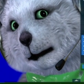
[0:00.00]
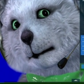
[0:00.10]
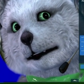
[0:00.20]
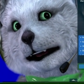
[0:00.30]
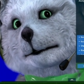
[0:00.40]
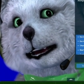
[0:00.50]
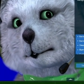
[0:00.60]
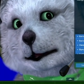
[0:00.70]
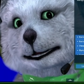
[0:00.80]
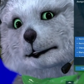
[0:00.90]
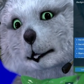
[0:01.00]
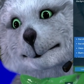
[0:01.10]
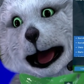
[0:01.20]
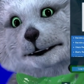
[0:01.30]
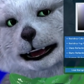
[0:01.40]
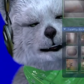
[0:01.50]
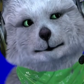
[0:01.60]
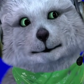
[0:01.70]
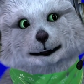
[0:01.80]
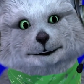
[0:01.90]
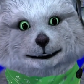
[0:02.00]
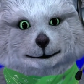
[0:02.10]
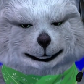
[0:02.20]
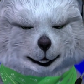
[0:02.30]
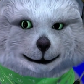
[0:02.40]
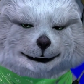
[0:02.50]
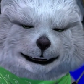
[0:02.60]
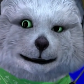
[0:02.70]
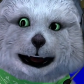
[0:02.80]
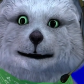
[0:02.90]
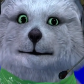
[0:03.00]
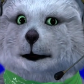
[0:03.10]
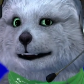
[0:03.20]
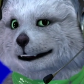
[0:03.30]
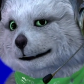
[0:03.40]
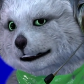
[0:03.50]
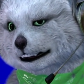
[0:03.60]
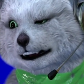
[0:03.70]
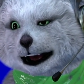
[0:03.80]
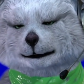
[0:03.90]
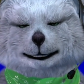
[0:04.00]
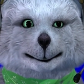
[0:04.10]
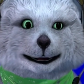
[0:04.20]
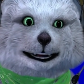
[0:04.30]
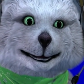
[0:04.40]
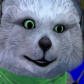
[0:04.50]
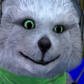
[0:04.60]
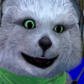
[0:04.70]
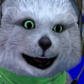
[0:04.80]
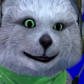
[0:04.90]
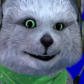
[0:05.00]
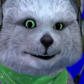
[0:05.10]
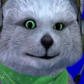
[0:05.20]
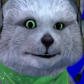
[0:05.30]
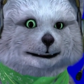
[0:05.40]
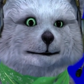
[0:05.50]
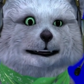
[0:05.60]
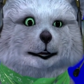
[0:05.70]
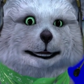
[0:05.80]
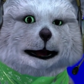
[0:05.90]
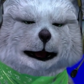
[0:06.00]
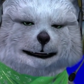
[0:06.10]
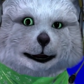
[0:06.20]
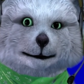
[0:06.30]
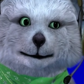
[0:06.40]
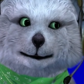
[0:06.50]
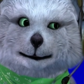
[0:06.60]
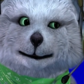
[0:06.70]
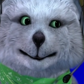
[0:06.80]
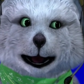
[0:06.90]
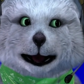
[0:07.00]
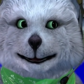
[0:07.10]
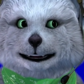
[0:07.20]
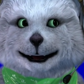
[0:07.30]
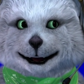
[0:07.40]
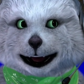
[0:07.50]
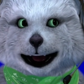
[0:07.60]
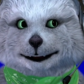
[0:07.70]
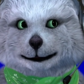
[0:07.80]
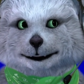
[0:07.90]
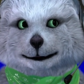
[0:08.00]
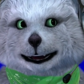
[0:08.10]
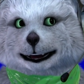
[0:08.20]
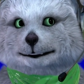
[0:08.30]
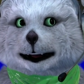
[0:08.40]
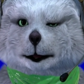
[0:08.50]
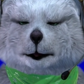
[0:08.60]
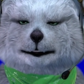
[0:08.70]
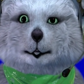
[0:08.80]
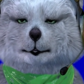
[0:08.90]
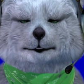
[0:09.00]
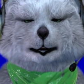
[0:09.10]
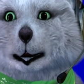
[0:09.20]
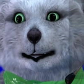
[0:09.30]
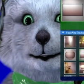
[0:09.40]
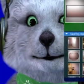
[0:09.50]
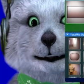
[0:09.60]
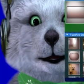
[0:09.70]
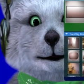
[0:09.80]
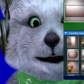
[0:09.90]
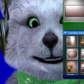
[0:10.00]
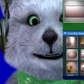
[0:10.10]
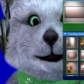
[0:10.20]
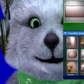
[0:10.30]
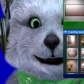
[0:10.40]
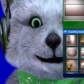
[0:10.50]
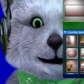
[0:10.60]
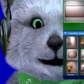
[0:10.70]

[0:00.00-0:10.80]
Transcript: you guys might wonder why do you use blue instead of green? And the reason for that is you'll also, well, the reason for that is the exact reason why I don't use the green screen.